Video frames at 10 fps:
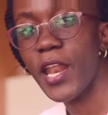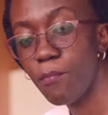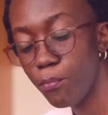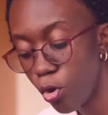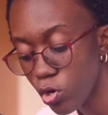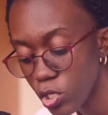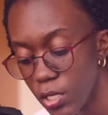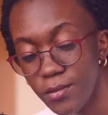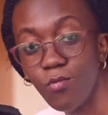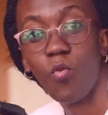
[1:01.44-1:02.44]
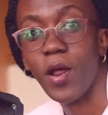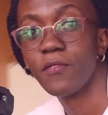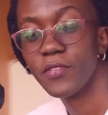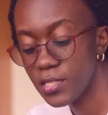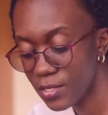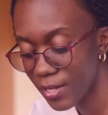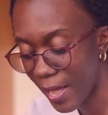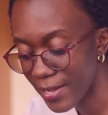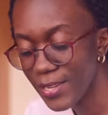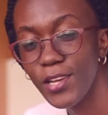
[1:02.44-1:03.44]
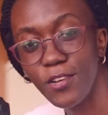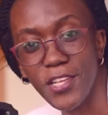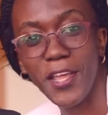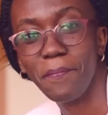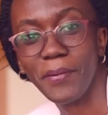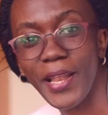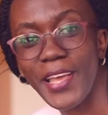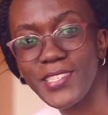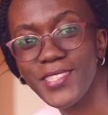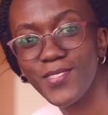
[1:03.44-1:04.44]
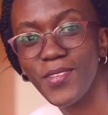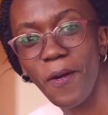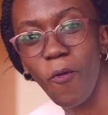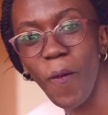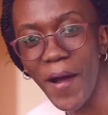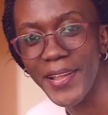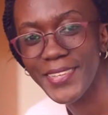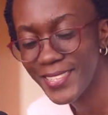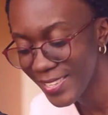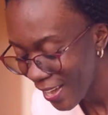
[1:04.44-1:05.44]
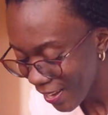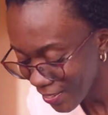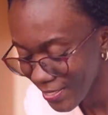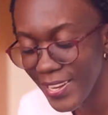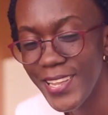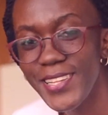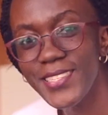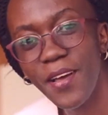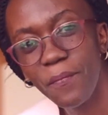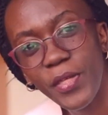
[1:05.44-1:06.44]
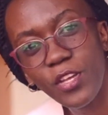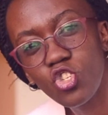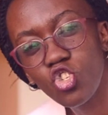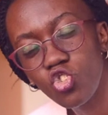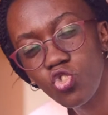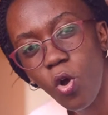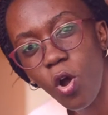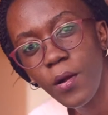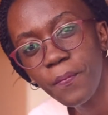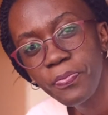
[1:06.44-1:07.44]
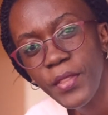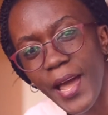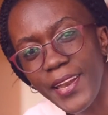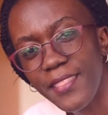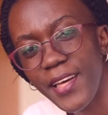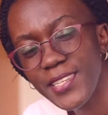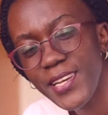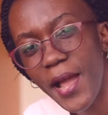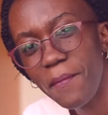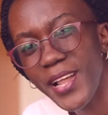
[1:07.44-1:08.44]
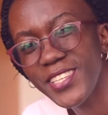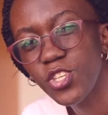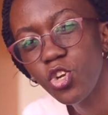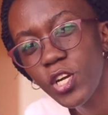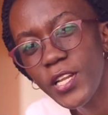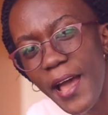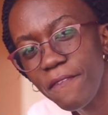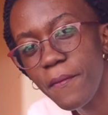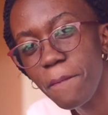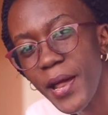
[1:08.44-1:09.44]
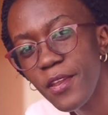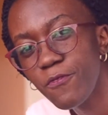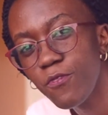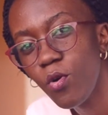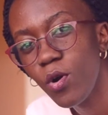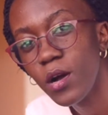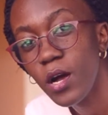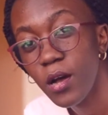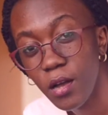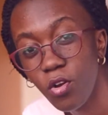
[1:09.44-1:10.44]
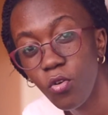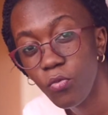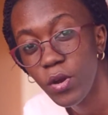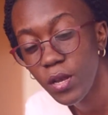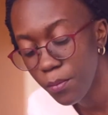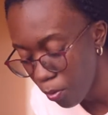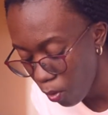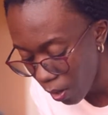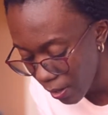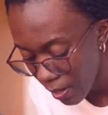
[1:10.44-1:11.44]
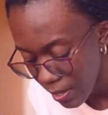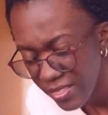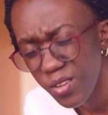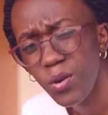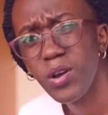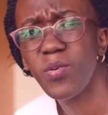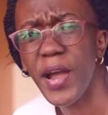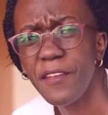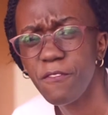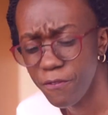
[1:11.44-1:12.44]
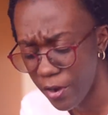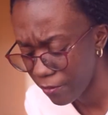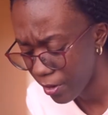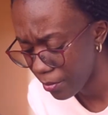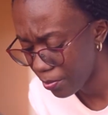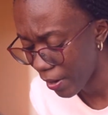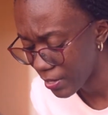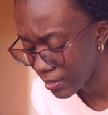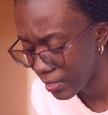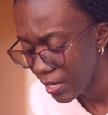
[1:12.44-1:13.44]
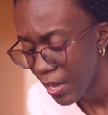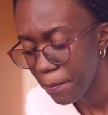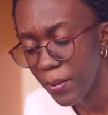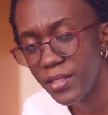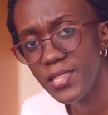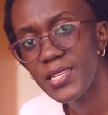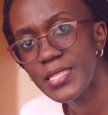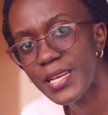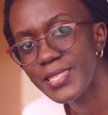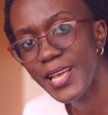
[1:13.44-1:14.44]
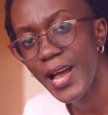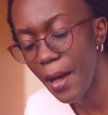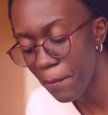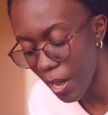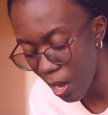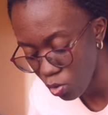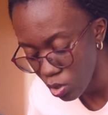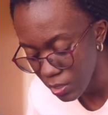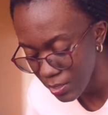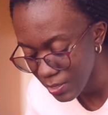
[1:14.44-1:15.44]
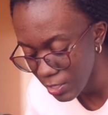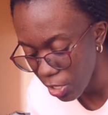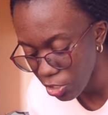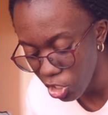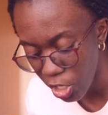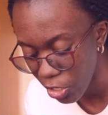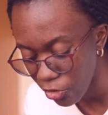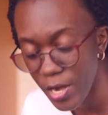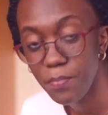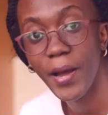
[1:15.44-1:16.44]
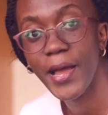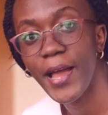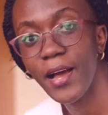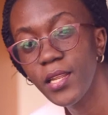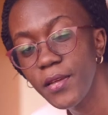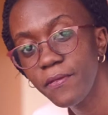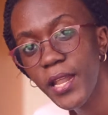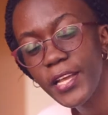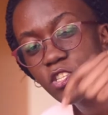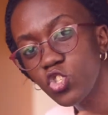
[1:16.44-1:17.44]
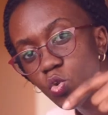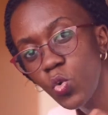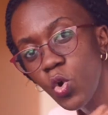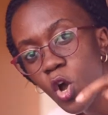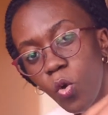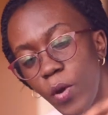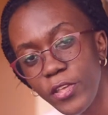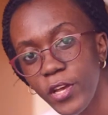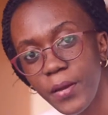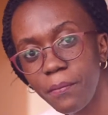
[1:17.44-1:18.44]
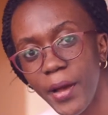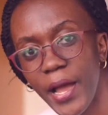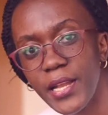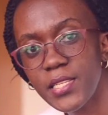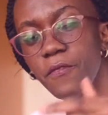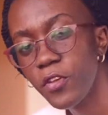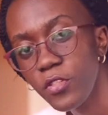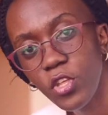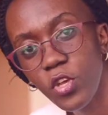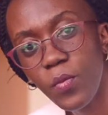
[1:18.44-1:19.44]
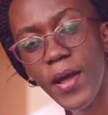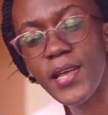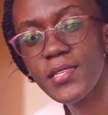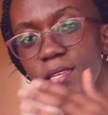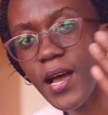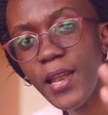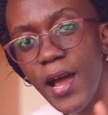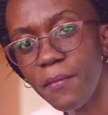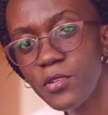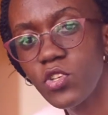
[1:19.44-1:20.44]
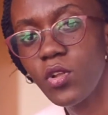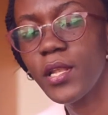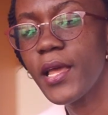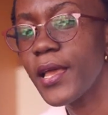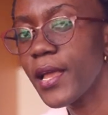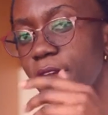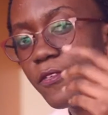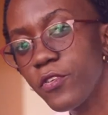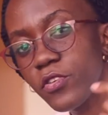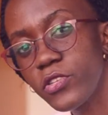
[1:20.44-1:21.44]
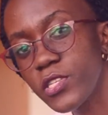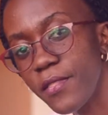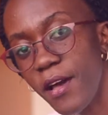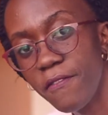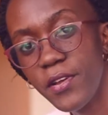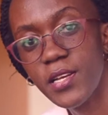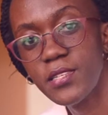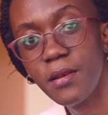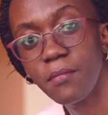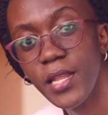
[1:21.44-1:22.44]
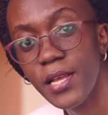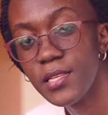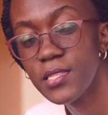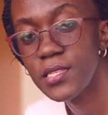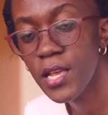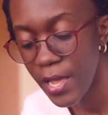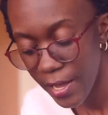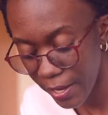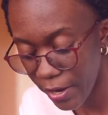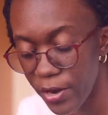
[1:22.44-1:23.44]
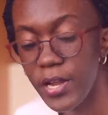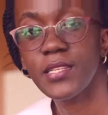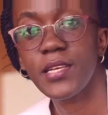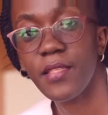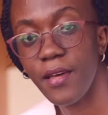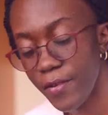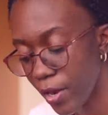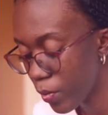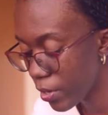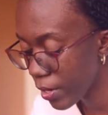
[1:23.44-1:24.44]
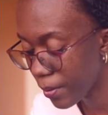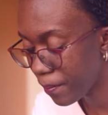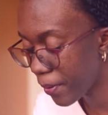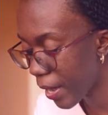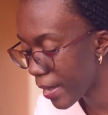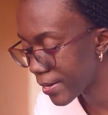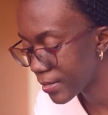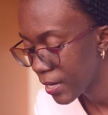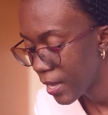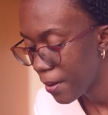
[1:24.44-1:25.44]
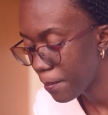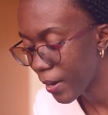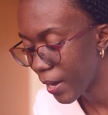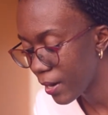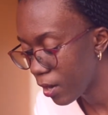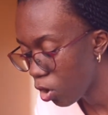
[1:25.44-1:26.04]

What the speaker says: I bought one of those like in place ones, because I need something strong, and at that time I did not have the money for a gorilla pod. They were quite very pricey, but this has come out such a great buy. I'll leave links to where you can buy it if you're in the US, an Amazon link, and if you're in South Africa, some links here in South Africa where you can buy it. But